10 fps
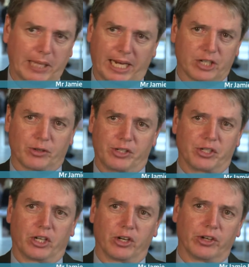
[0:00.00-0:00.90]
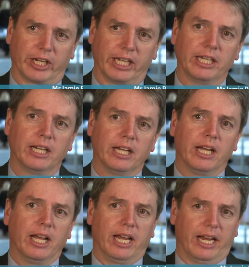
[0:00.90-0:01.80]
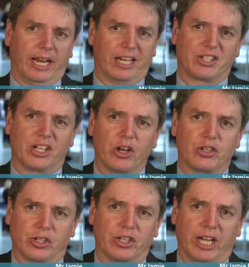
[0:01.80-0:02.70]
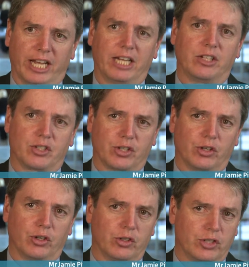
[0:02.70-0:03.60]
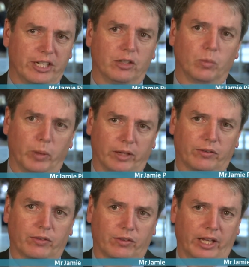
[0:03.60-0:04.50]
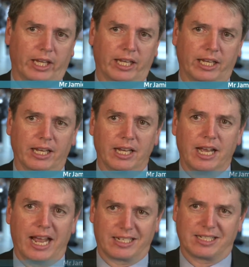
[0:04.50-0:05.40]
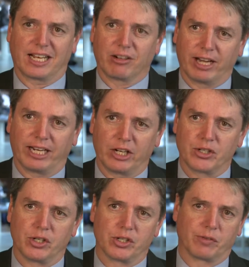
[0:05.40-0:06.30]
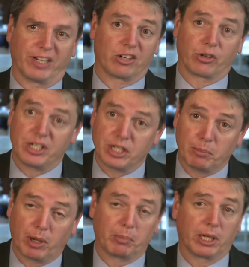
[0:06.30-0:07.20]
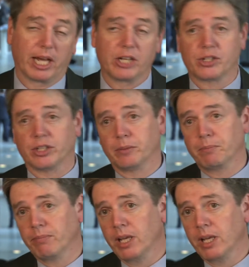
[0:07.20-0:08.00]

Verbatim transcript: planetary security is the urgent need to deal with the accelerating issues of an increasing population,